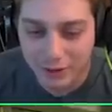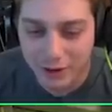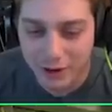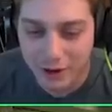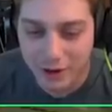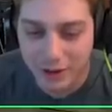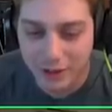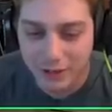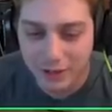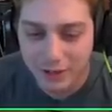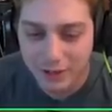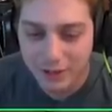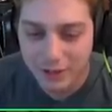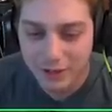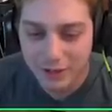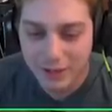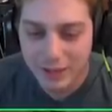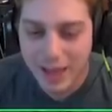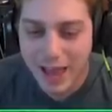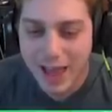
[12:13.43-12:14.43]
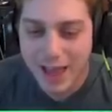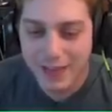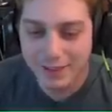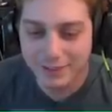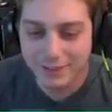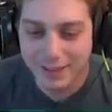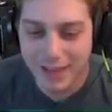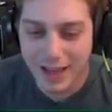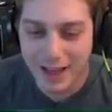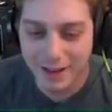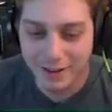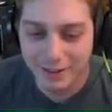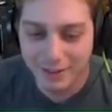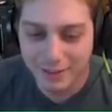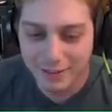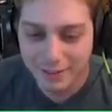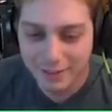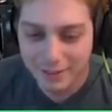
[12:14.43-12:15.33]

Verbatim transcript: the turret. We got him. Yeah, it's down.